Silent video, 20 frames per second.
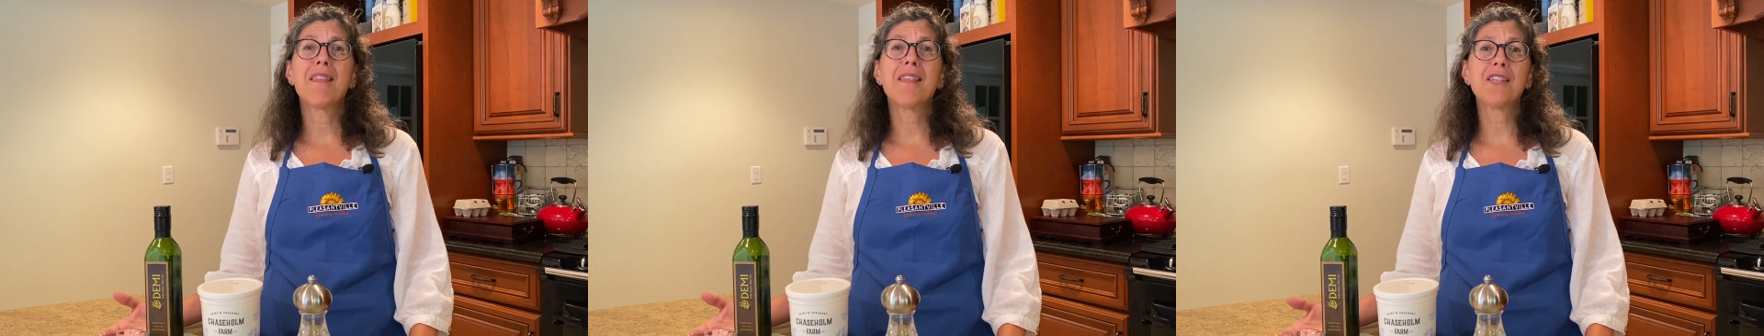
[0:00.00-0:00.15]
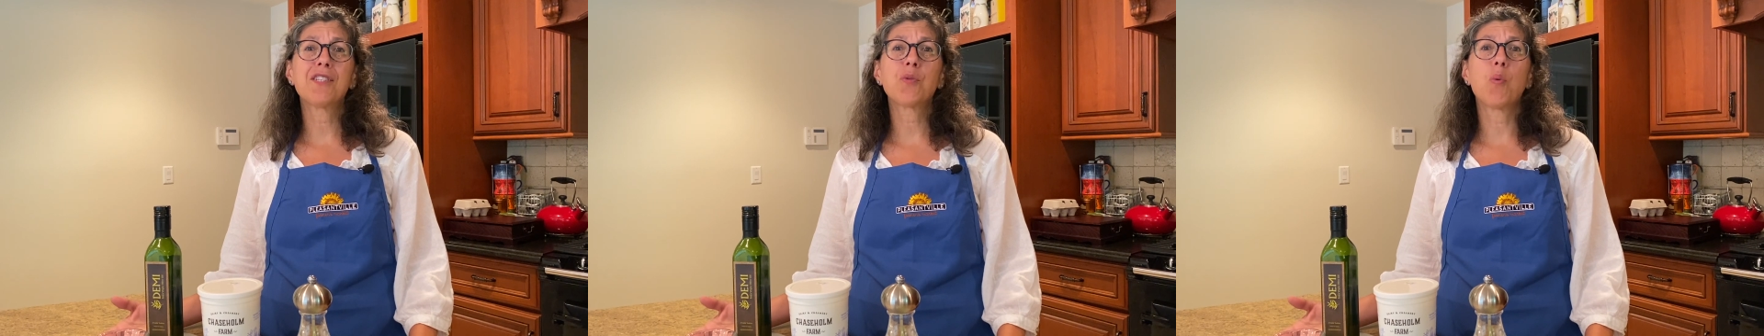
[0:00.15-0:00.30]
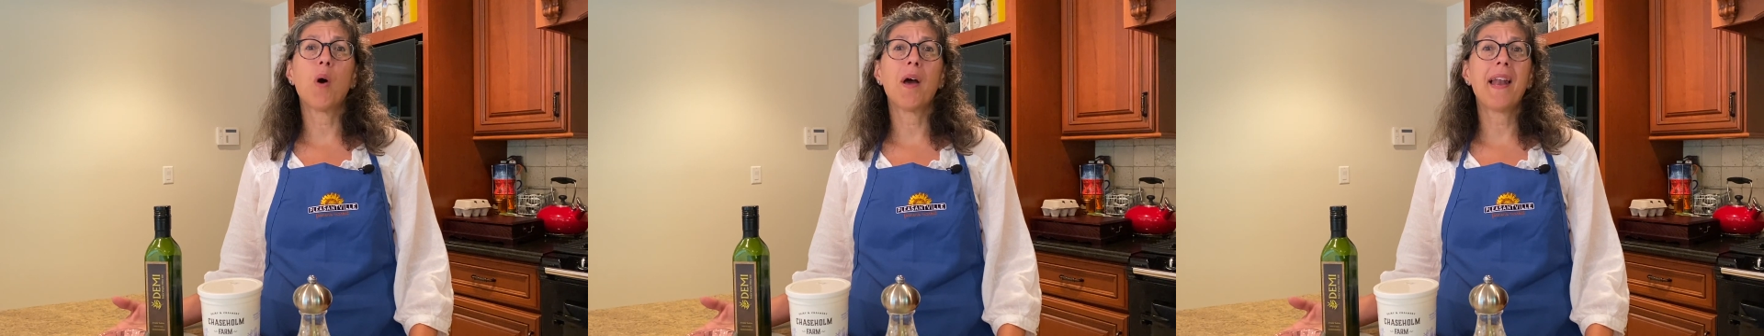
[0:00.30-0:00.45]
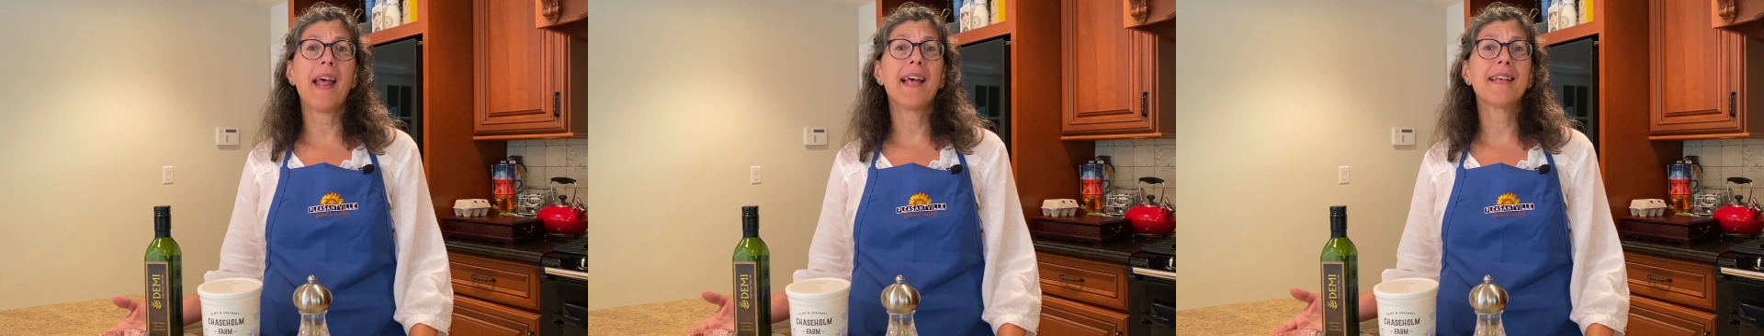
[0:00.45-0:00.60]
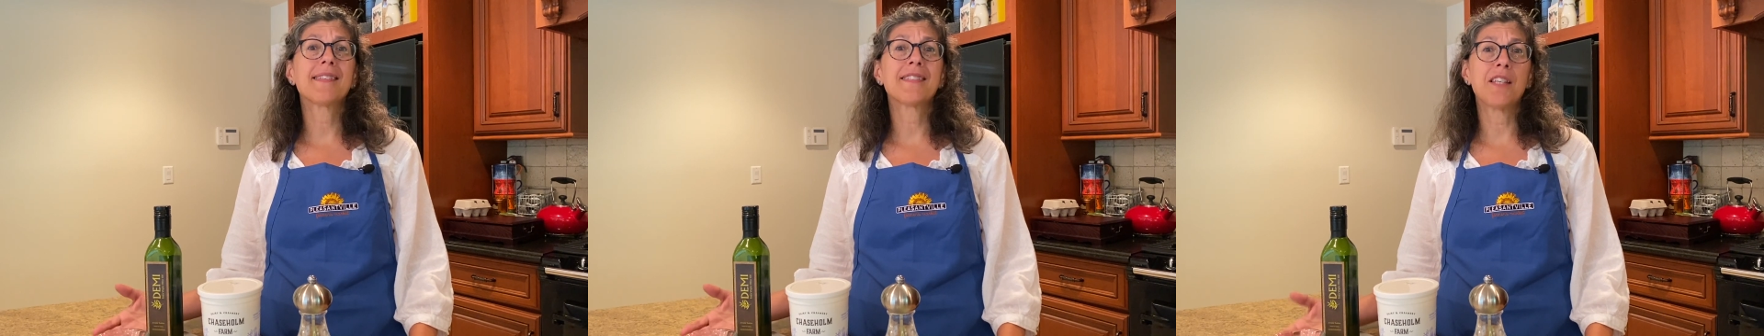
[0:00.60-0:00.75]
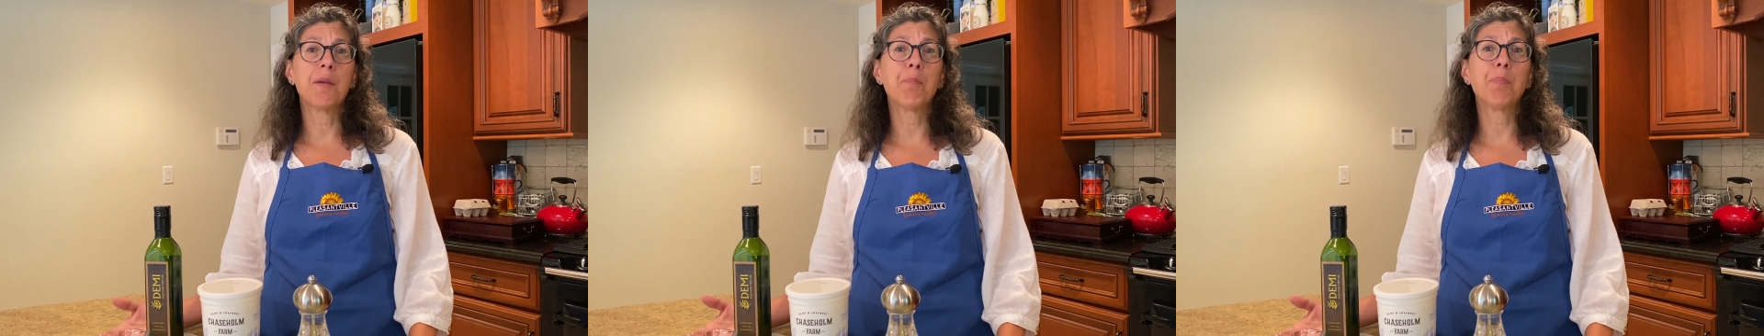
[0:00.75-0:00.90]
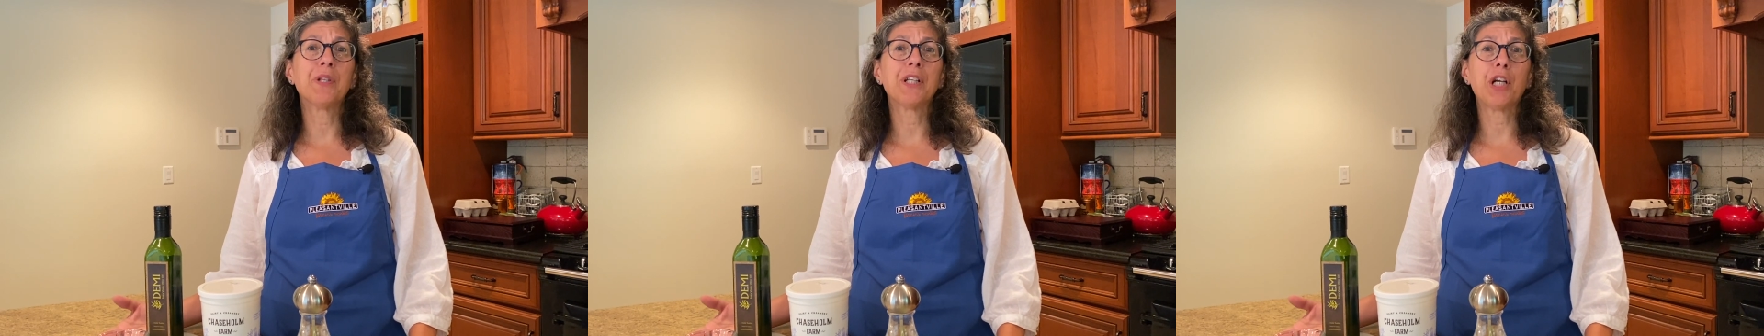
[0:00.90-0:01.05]
this one has
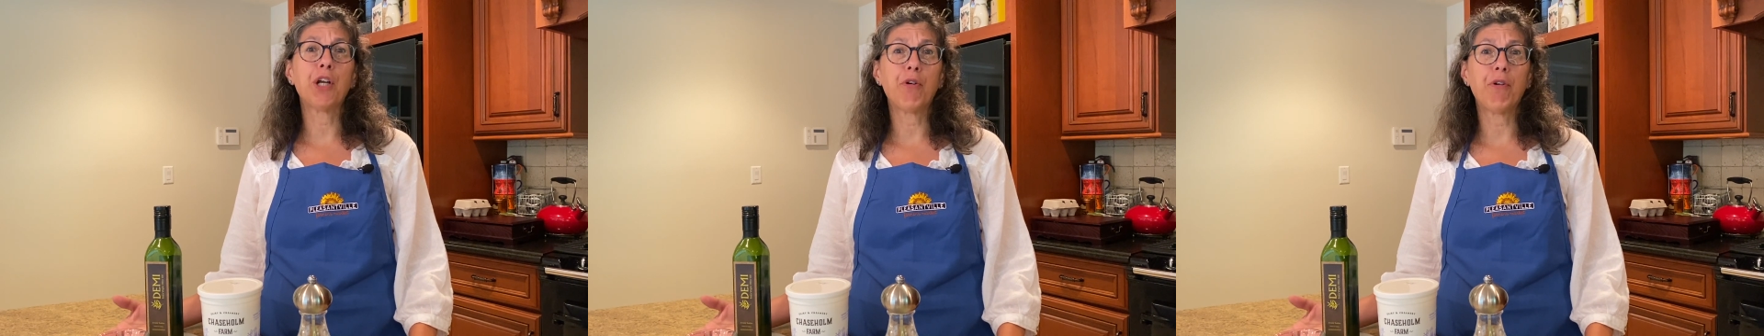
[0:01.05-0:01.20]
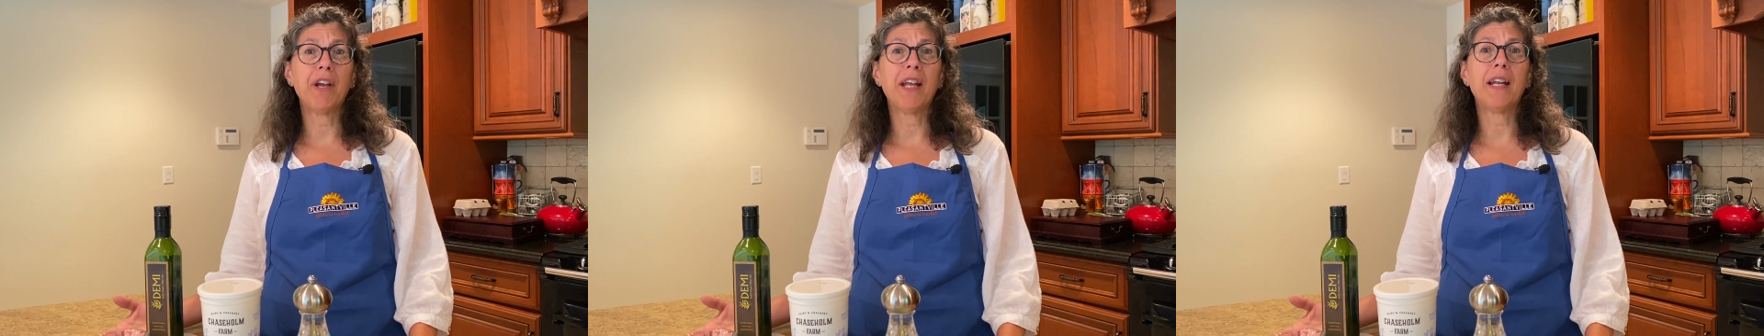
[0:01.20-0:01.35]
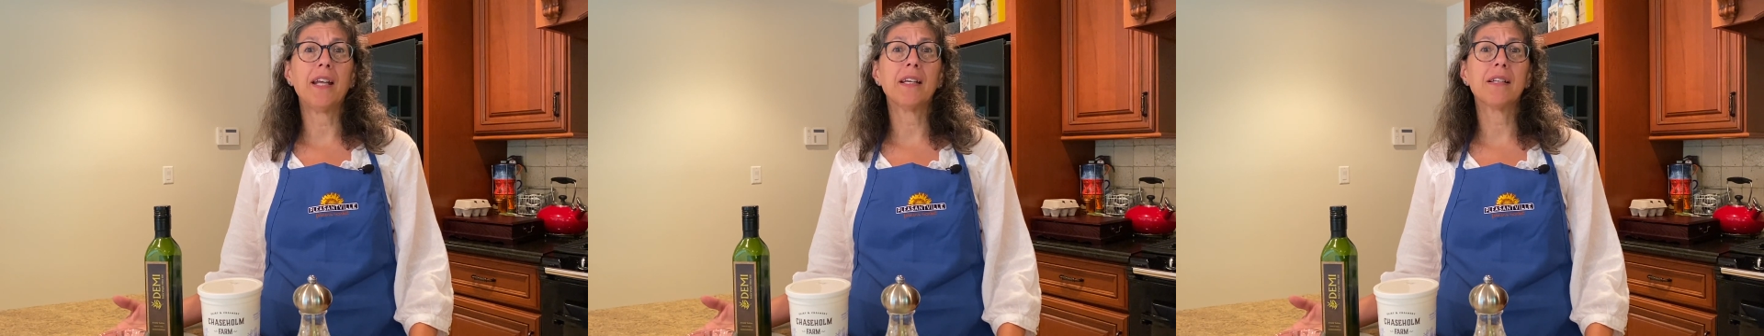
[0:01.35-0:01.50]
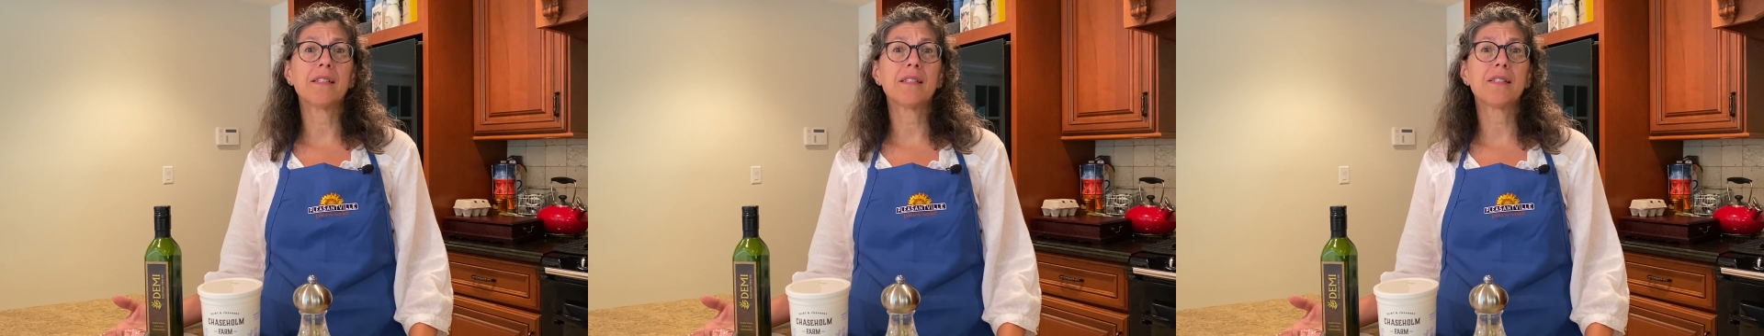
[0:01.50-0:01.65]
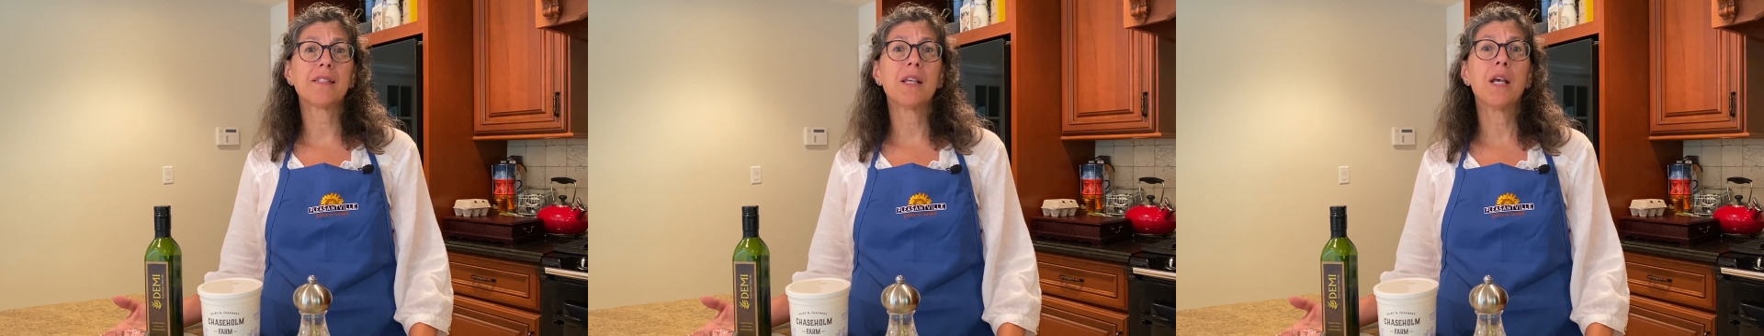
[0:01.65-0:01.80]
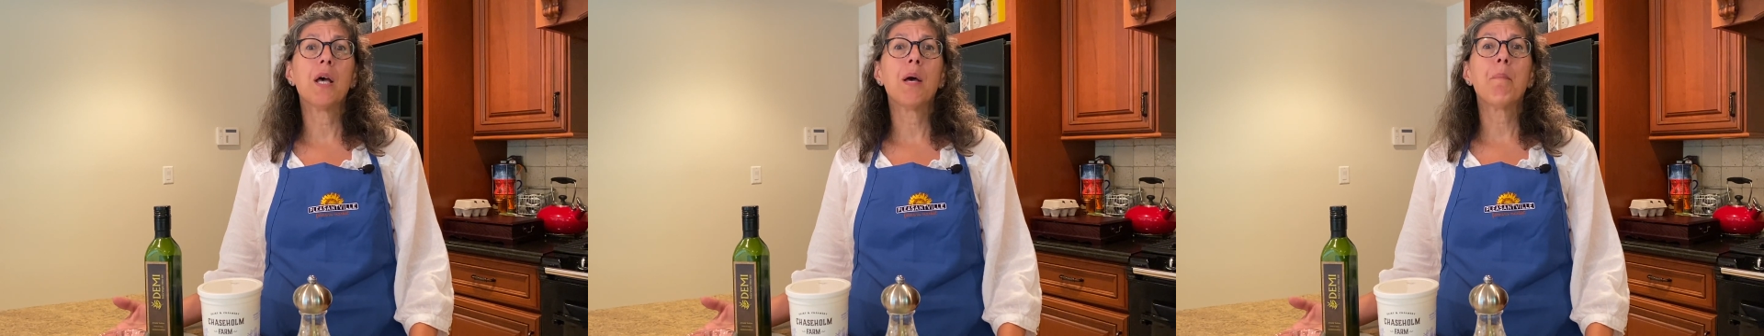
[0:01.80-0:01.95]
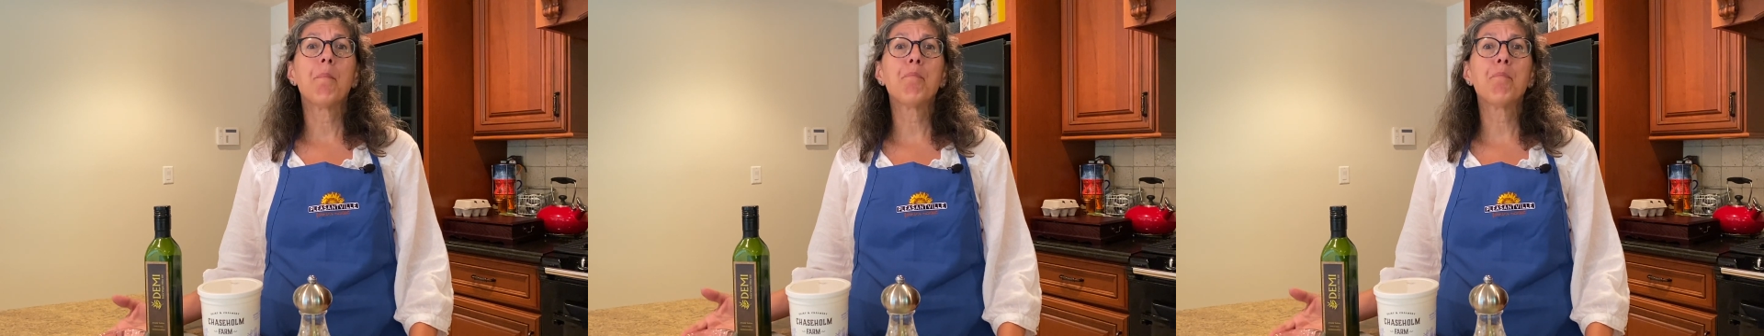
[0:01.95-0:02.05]
simple ingredients,